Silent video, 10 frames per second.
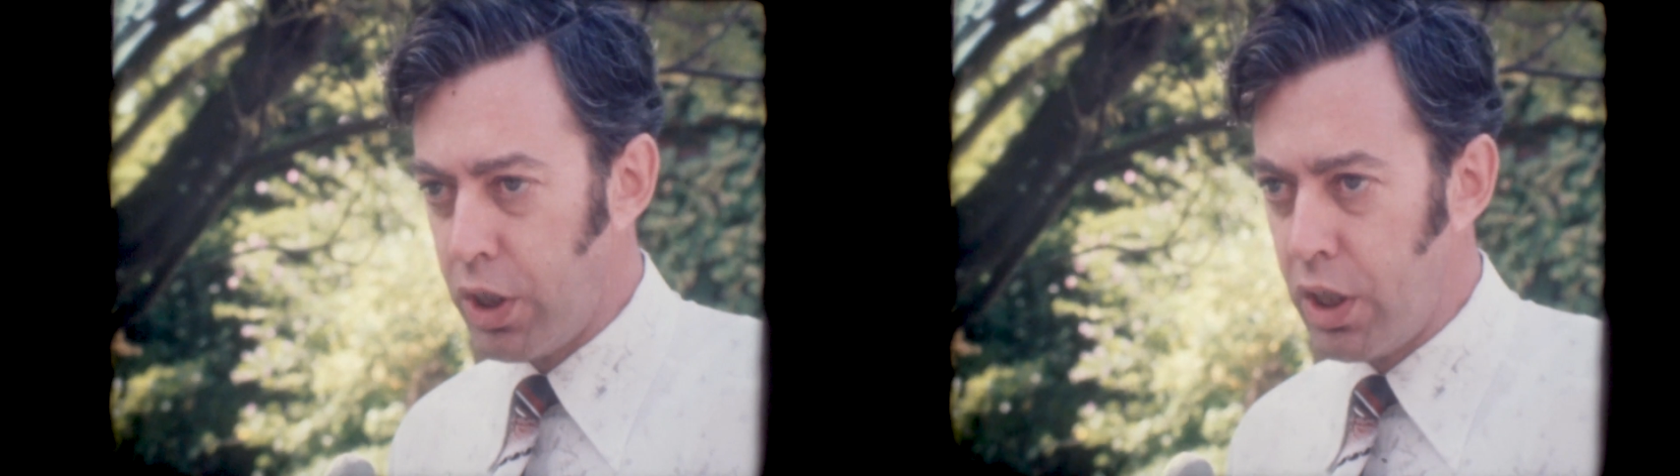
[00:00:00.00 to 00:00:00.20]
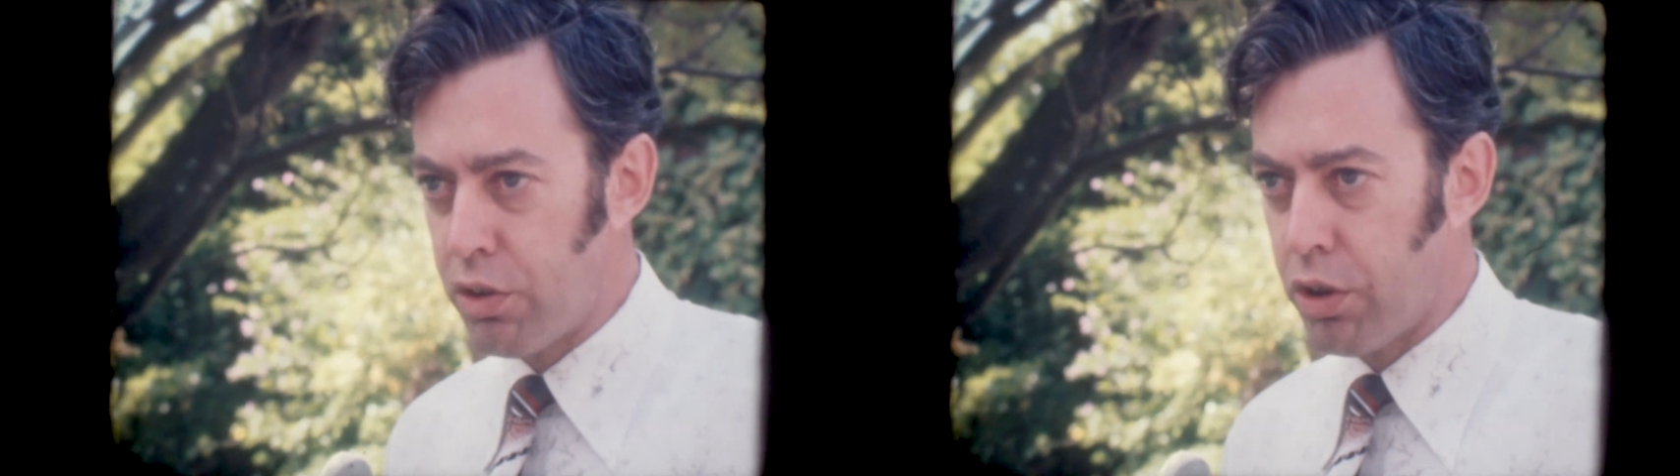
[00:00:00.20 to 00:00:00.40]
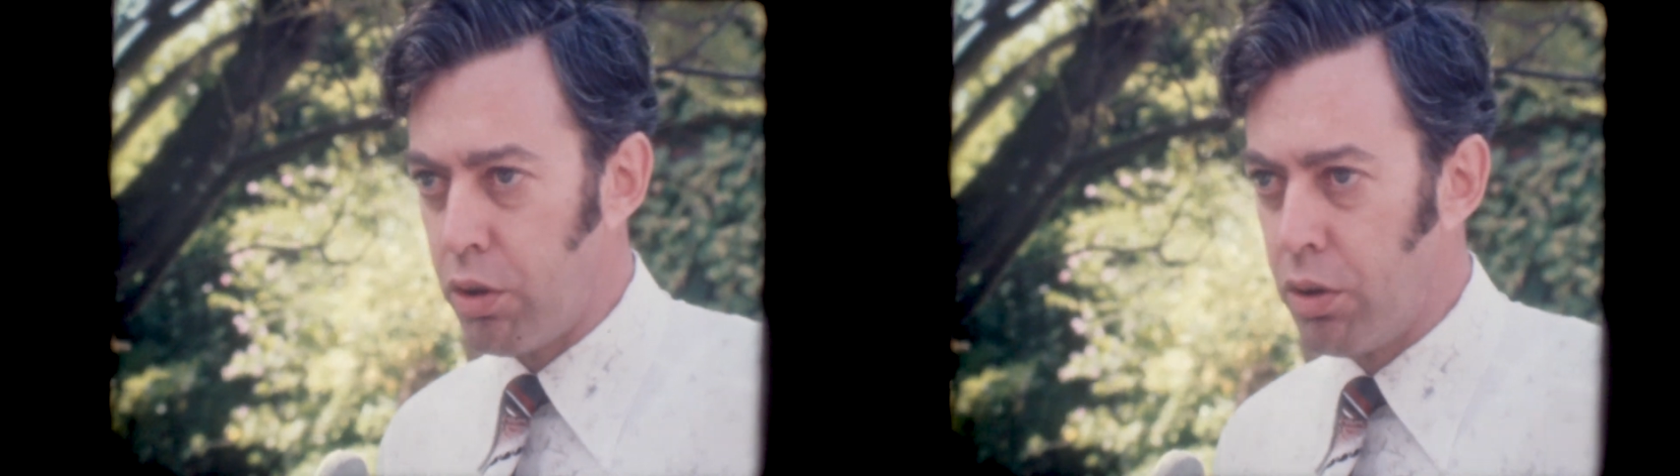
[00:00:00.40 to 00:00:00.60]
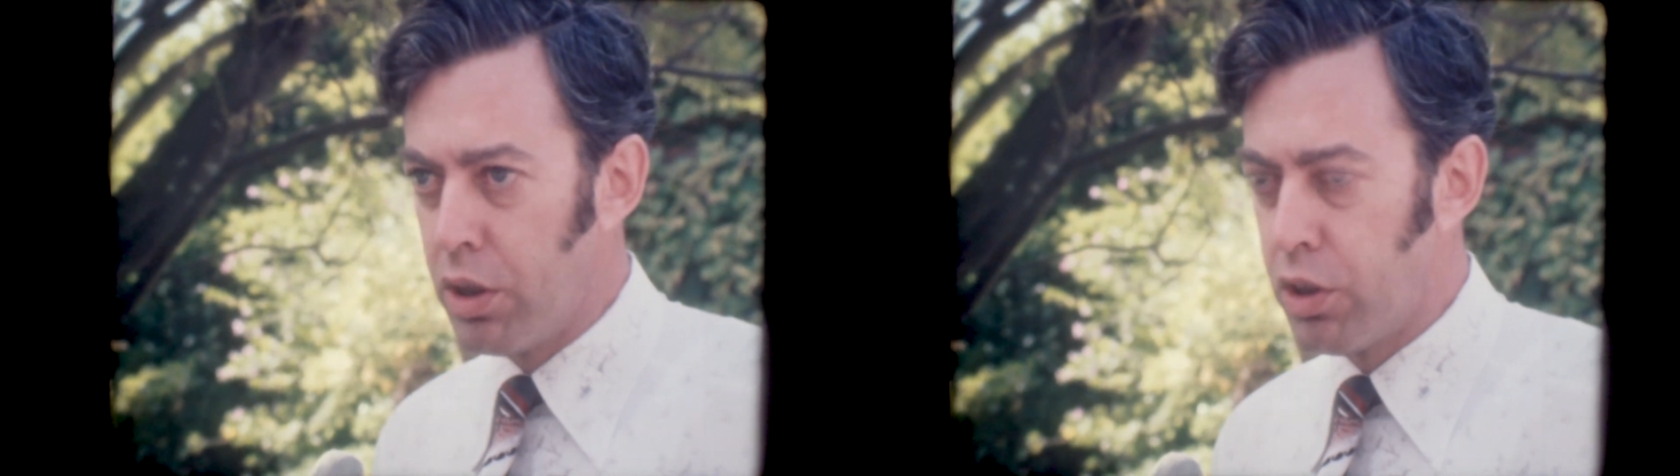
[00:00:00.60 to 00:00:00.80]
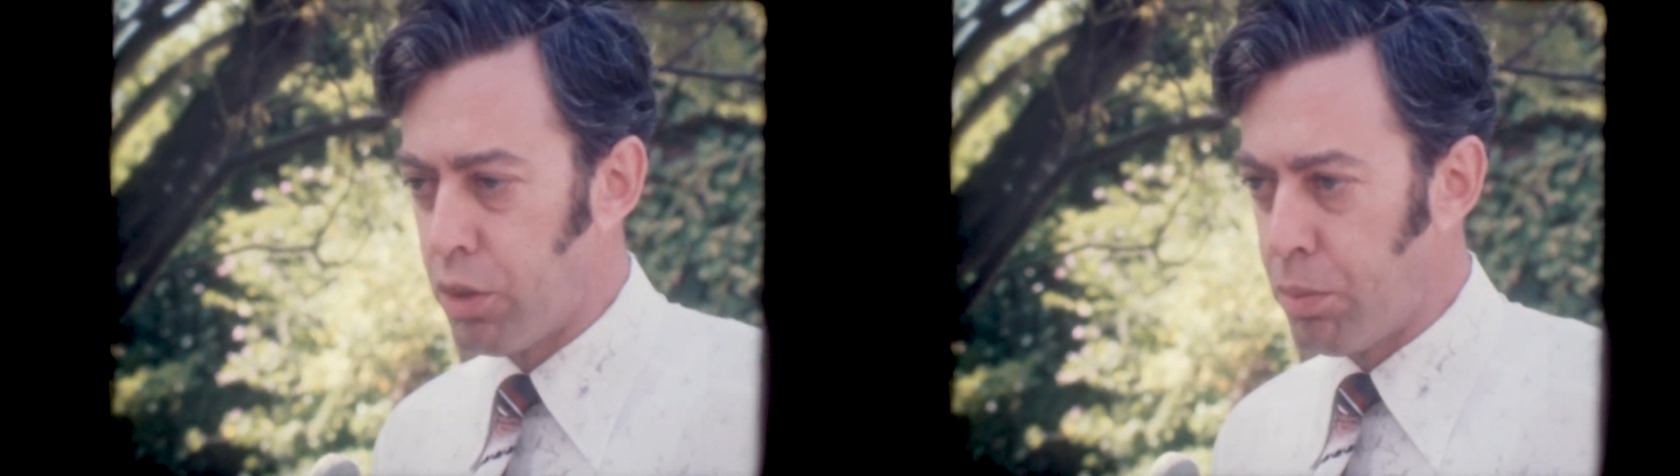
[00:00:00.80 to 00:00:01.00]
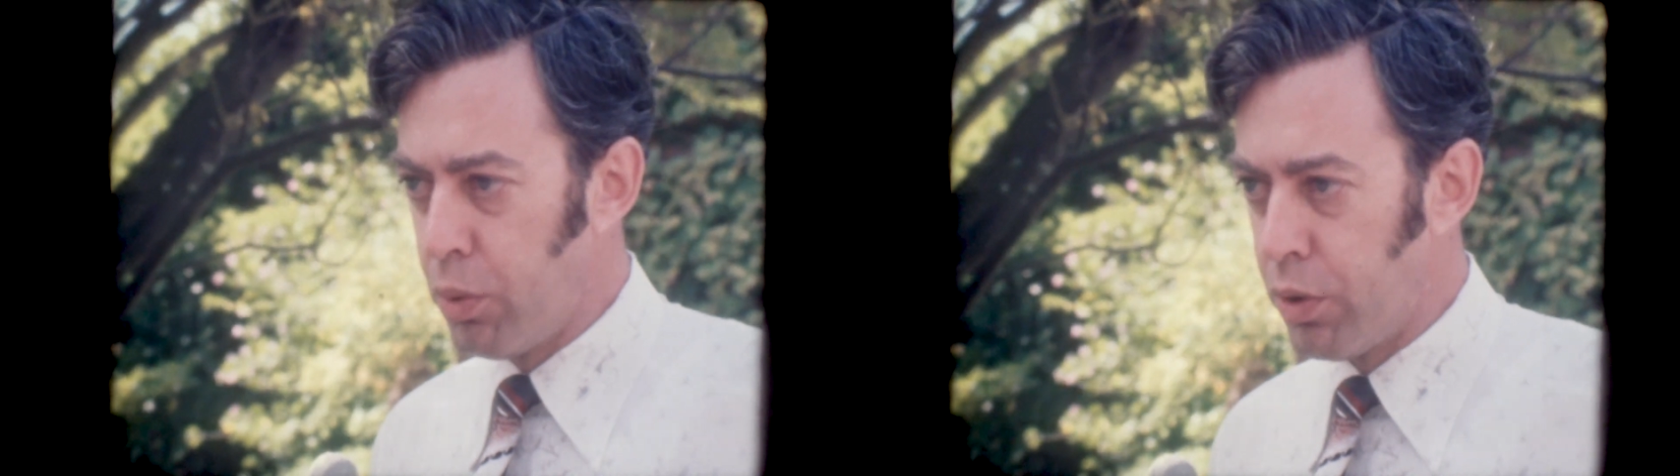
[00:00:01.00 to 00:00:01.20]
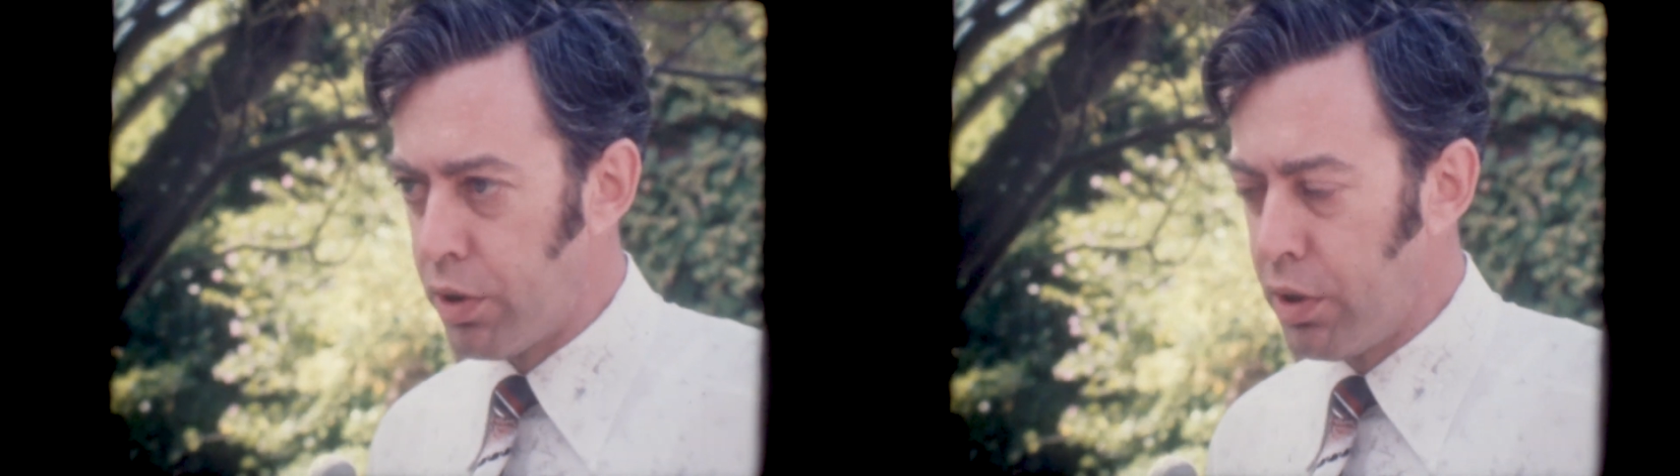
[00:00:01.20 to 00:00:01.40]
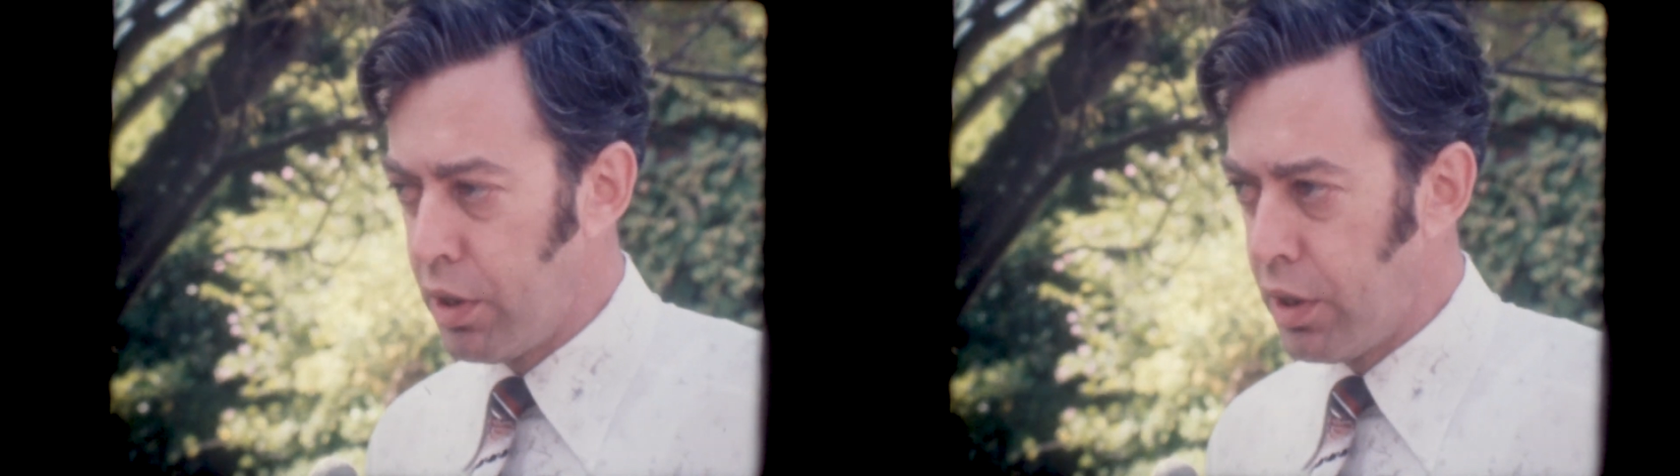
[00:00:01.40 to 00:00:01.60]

there to support